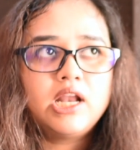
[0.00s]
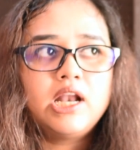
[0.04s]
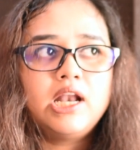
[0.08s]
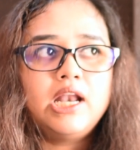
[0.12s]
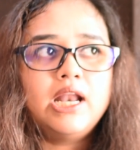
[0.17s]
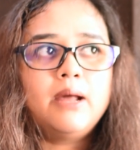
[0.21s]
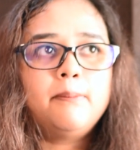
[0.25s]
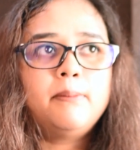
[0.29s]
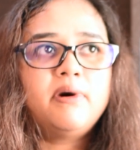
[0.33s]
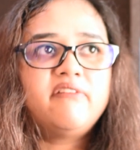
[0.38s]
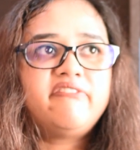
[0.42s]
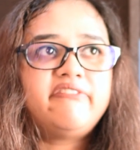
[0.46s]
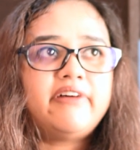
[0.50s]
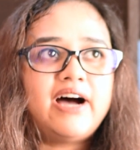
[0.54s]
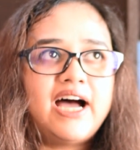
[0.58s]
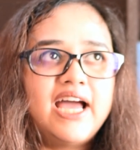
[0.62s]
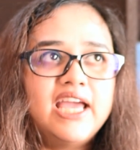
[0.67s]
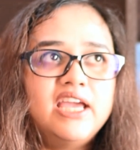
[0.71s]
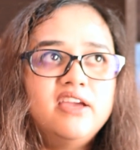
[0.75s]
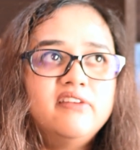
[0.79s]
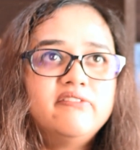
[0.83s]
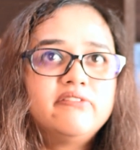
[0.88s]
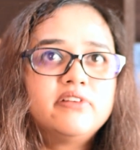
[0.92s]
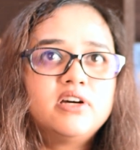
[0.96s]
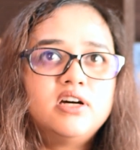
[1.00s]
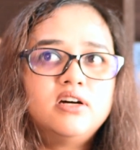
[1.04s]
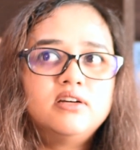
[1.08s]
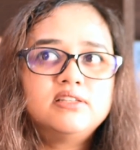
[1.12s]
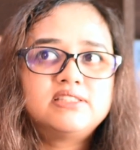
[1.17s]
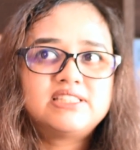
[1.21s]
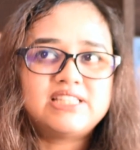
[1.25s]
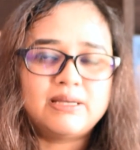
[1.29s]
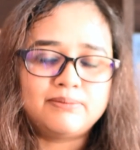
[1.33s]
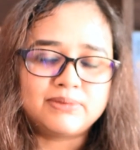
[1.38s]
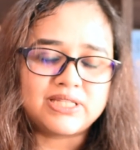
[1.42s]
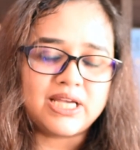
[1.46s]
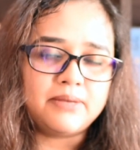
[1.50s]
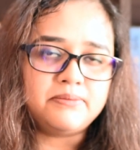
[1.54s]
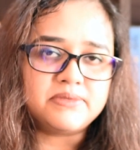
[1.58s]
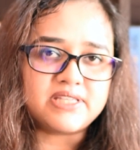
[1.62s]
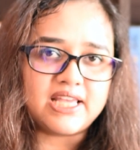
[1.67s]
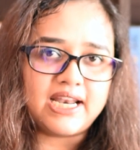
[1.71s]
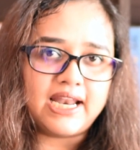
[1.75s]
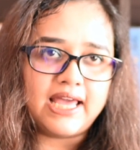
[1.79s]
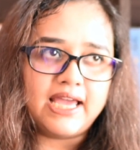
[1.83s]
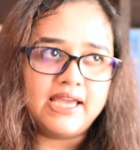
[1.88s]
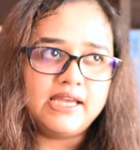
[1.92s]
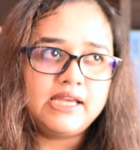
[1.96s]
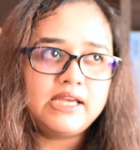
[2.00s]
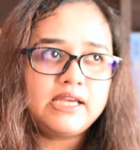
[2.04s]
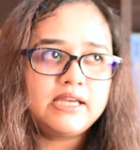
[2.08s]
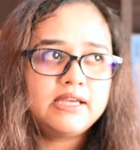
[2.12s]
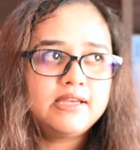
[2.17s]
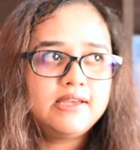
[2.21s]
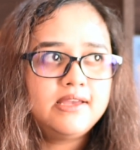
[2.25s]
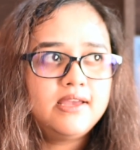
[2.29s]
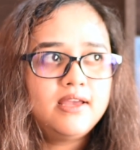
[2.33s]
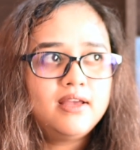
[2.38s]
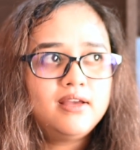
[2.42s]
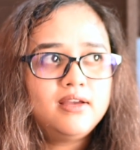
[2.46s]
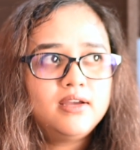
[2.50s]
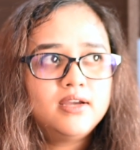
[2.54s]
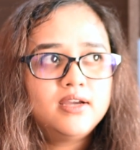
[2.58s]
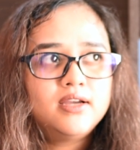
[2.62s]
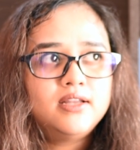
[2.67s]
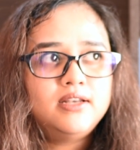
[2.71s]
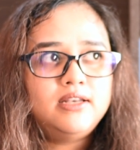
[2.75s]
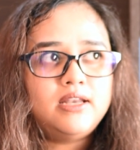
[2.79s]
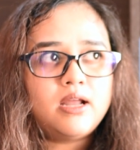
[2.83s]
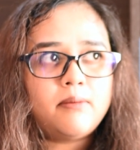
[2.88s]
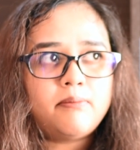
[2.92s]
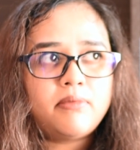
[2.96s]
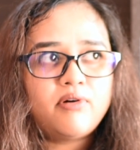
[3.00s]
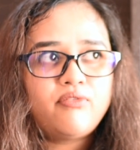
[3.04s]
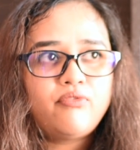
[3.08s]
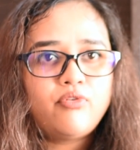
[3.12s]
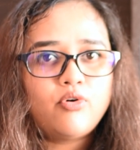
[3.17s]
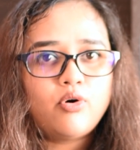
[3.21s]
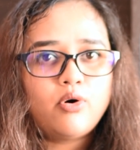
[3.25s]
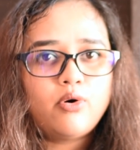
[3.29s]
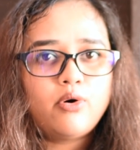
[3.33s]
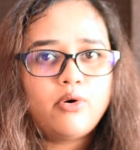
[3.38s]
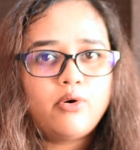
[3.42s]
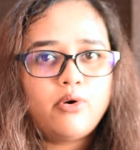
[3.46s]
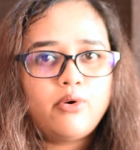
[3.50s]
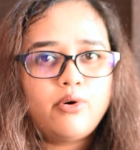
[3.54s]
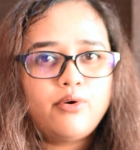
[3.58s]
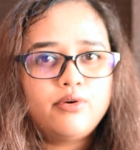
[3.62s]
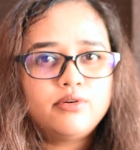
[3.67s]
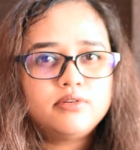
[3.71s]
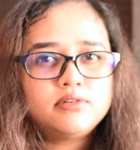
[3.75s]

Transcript: Number 5, Sometimes I Lie. Number 4,